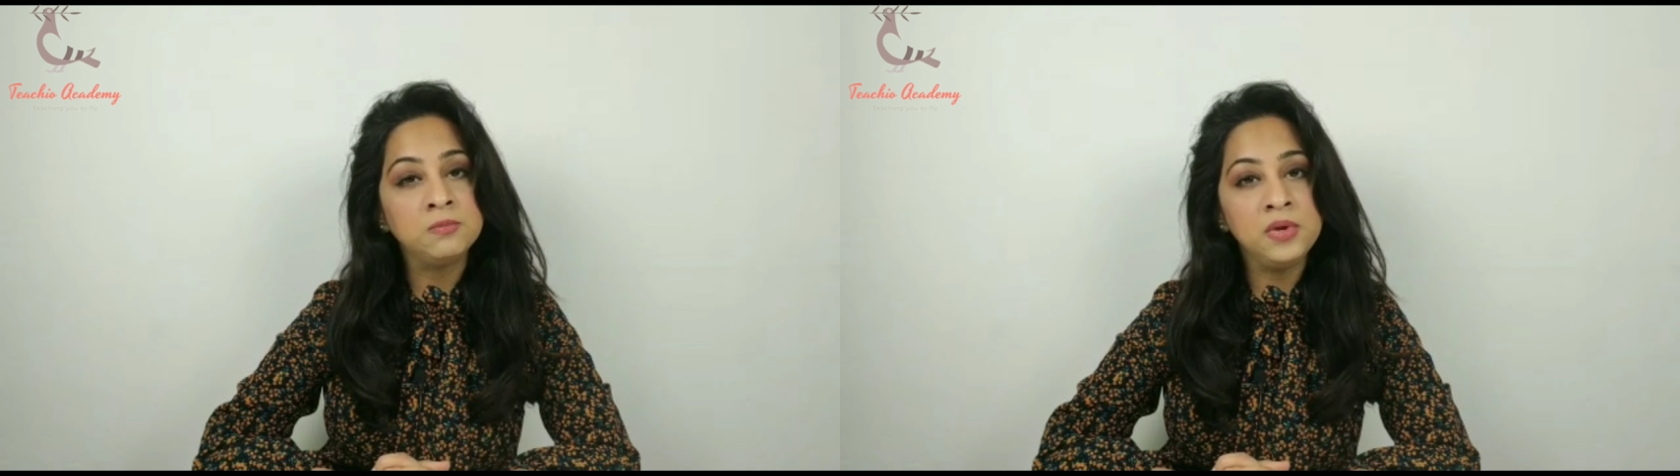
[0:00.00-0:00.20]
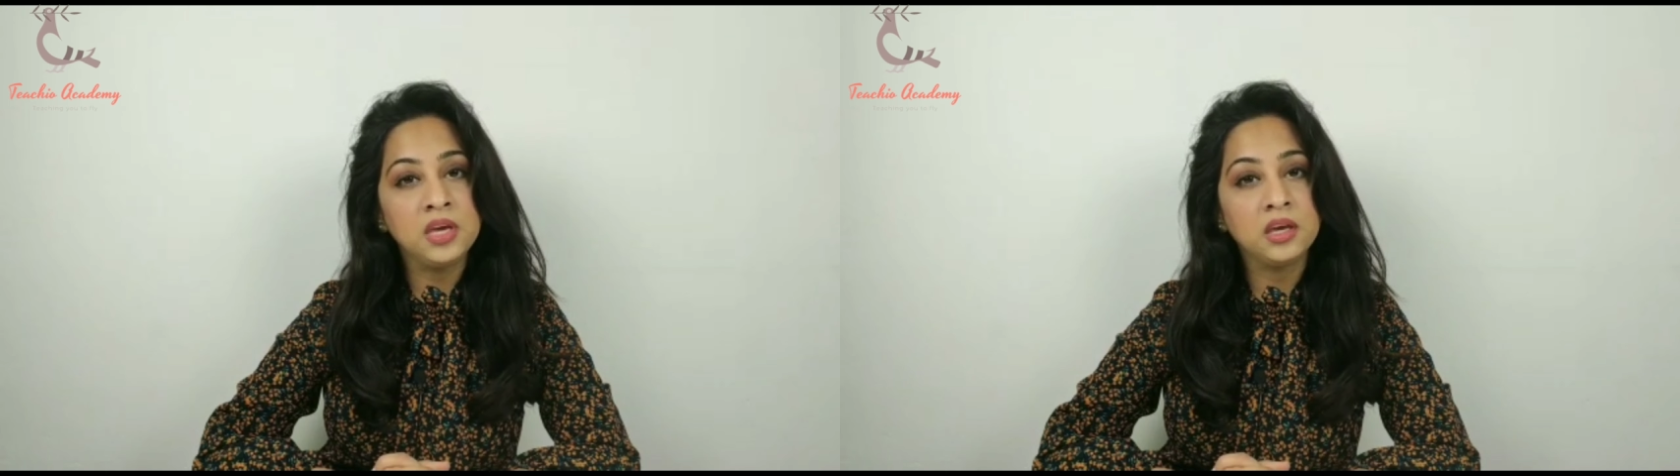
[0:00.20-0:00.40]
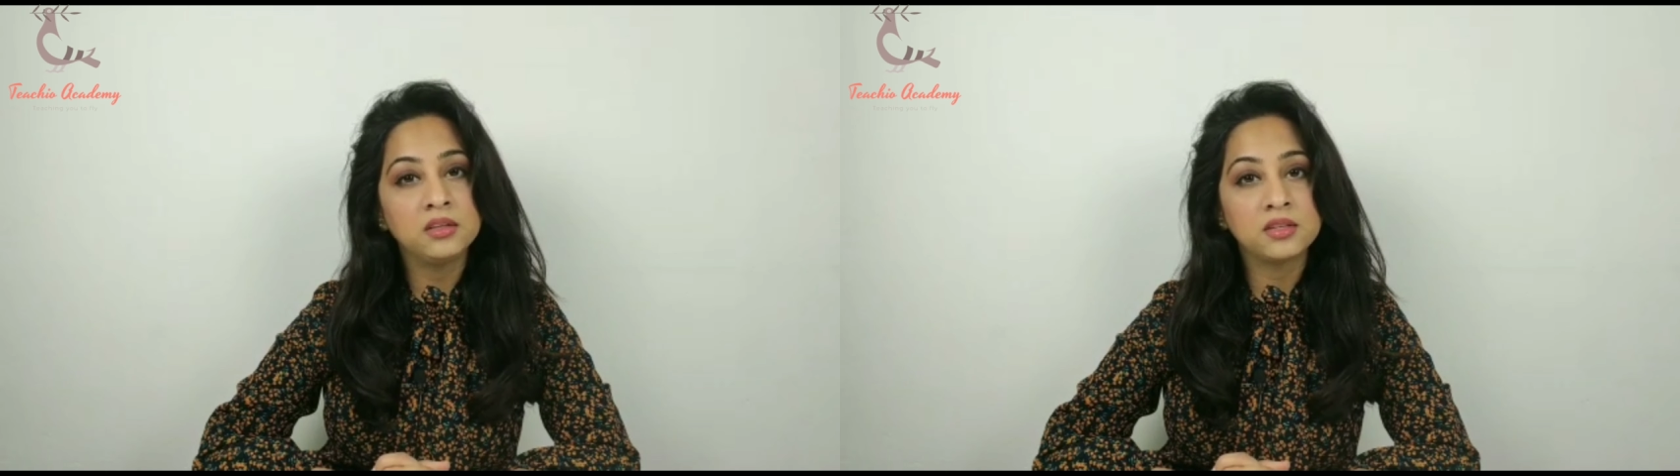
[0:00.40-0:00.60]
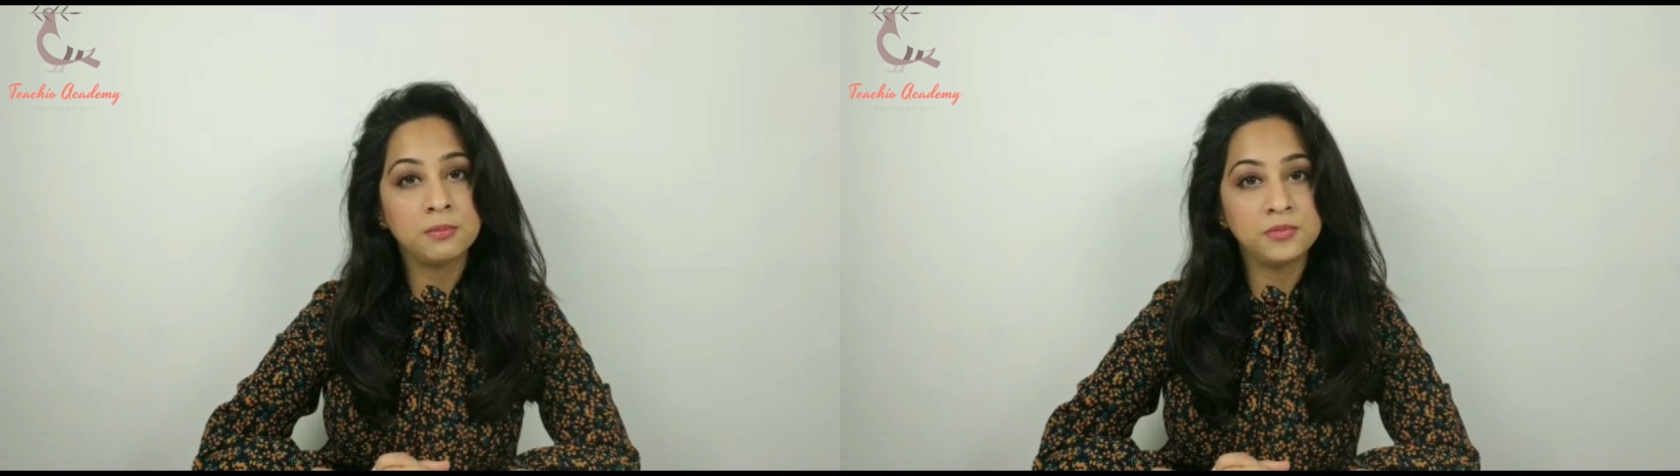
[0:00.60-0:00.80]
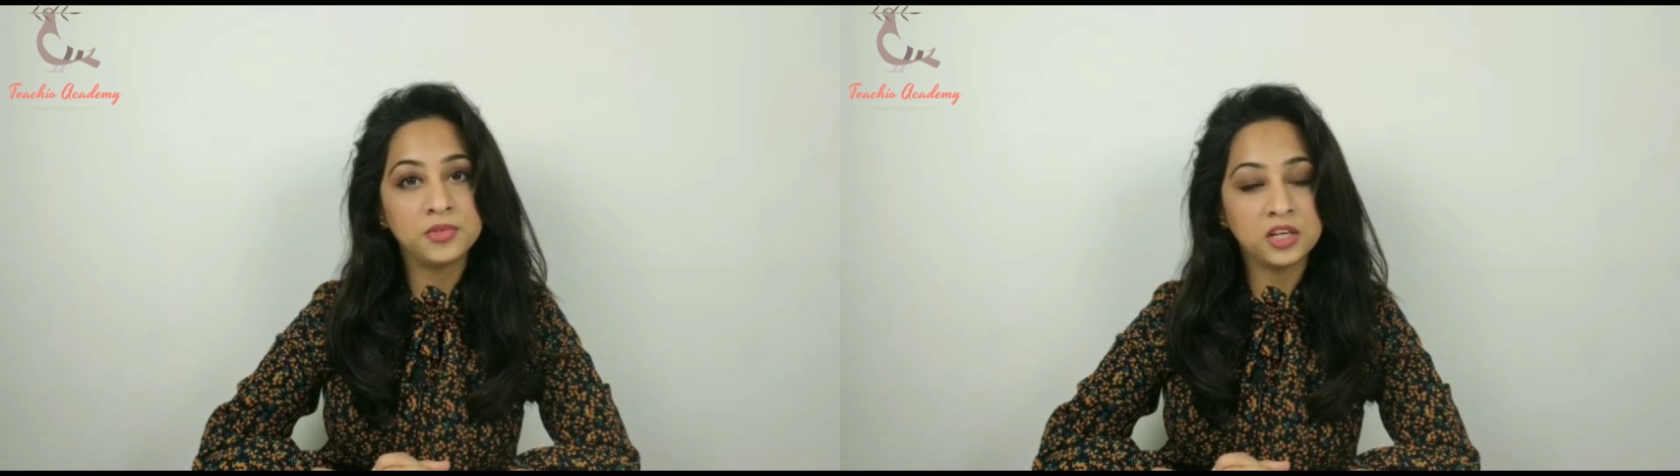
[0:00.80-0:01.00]
speaking
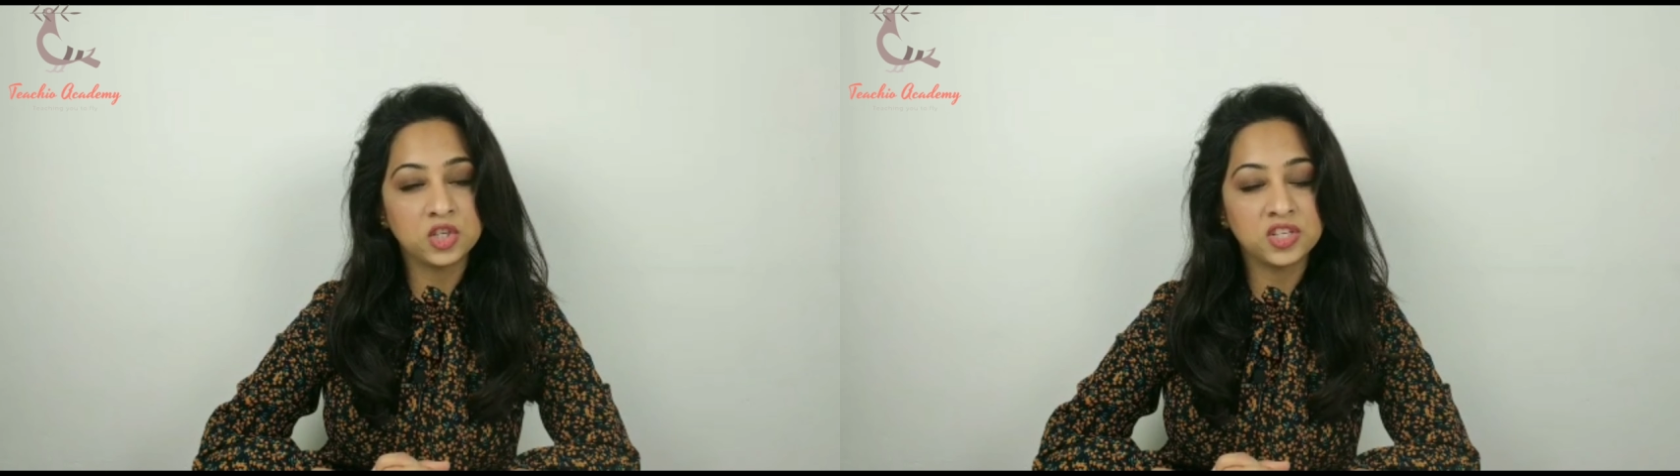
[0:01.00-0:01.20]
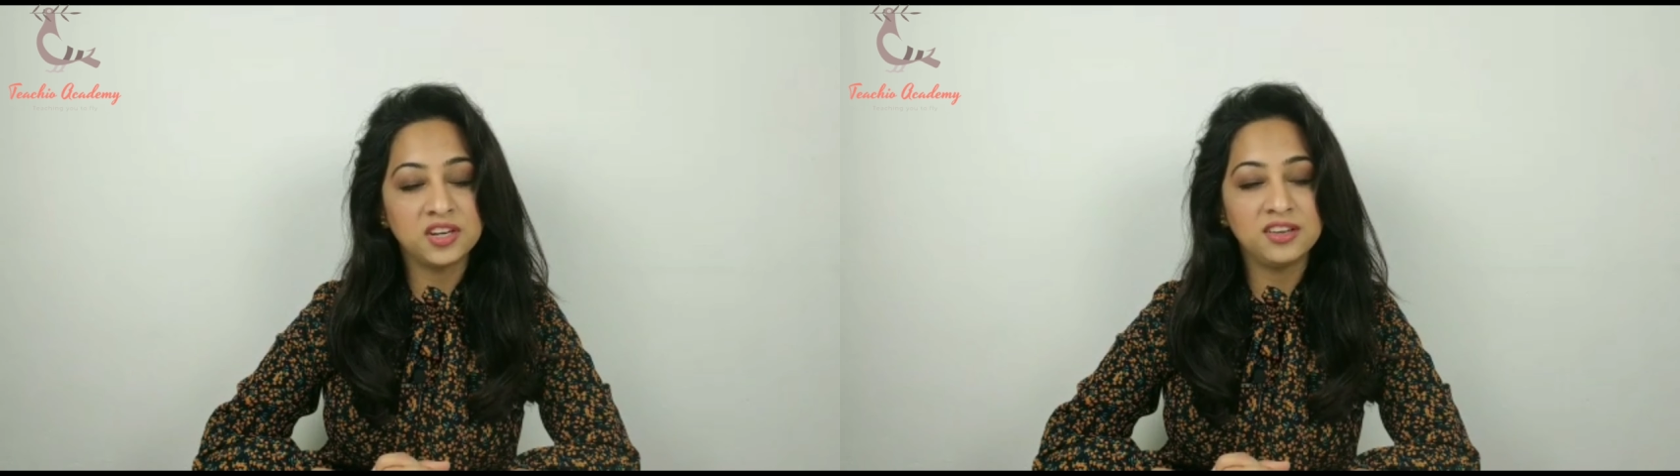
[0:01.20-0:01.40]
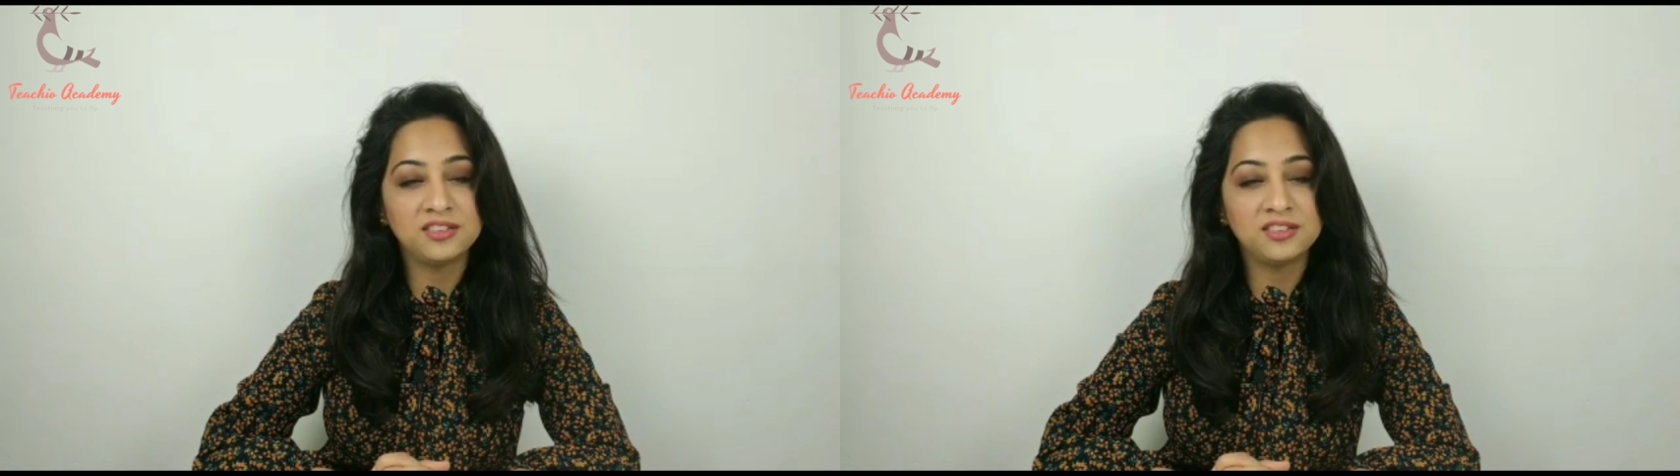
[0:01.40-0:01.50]
subsection